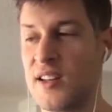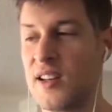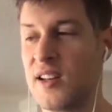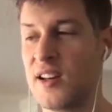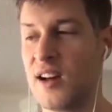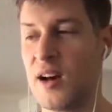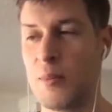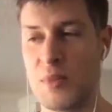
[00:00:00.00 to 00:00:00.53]

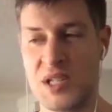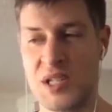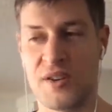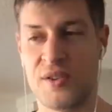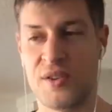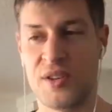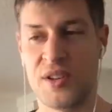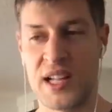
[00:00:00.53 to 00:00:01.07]
um,
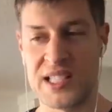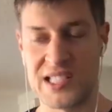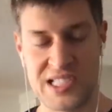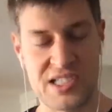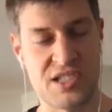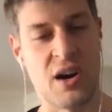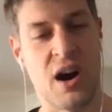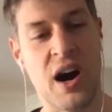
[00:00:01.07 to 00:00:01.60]
material that's
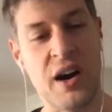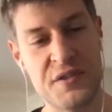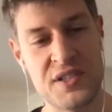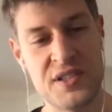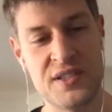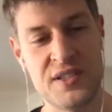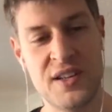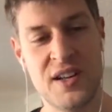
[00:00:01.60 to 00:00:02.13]

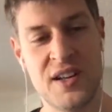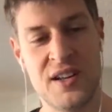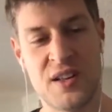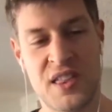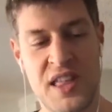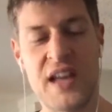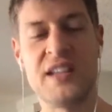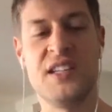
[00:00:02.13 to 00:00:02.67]
soft,
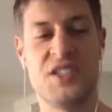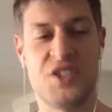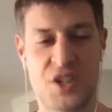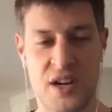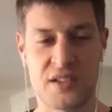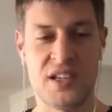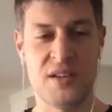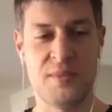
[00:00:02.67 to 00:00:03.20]
phthalates
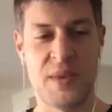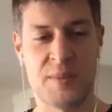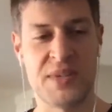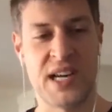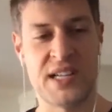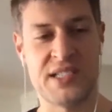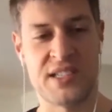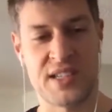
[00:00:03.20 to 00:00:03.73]
generally to make
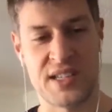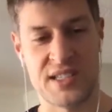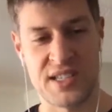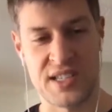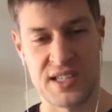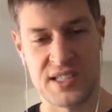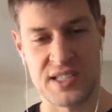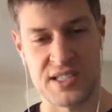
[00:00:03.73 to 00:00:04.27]
plastic it's
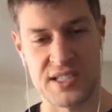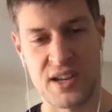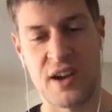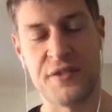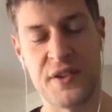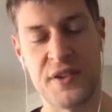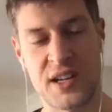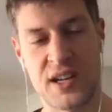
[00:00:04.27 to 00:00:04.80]
a it's a
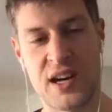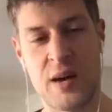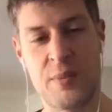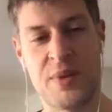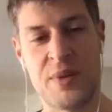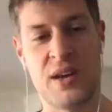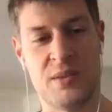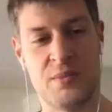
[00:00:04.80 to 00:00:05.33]
softening
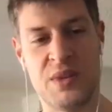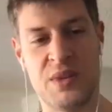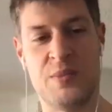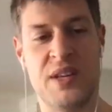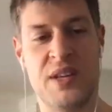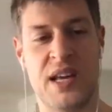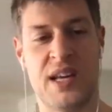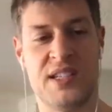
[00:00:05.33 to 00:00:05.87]
compound and
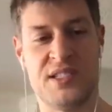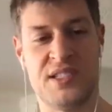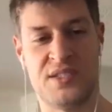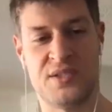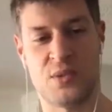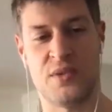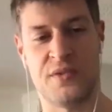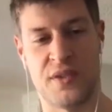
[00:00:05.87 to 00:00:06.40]
bpa is
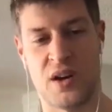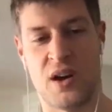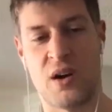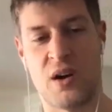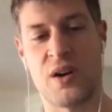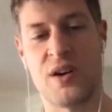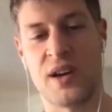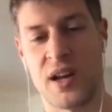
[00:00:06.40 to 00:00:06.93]
sort of a
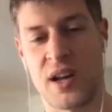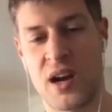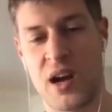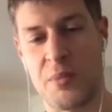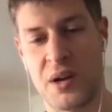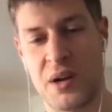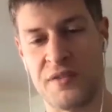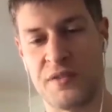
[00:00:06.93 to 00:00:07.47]
hardening
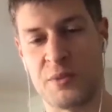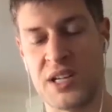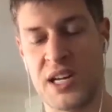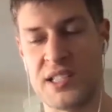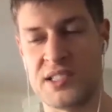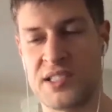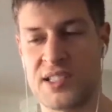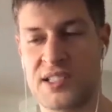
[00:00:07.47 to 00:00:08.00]
compound for
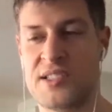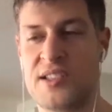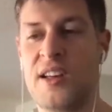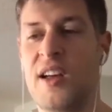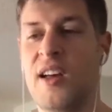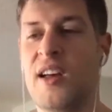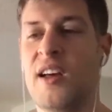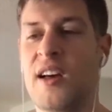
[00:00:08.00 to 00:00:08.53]
plastics
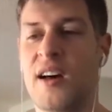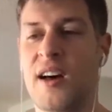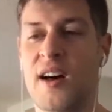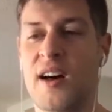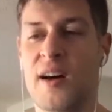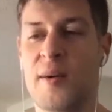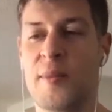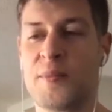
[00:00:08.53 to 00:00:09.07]

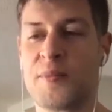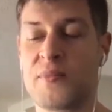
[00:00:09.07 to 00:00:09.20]
um,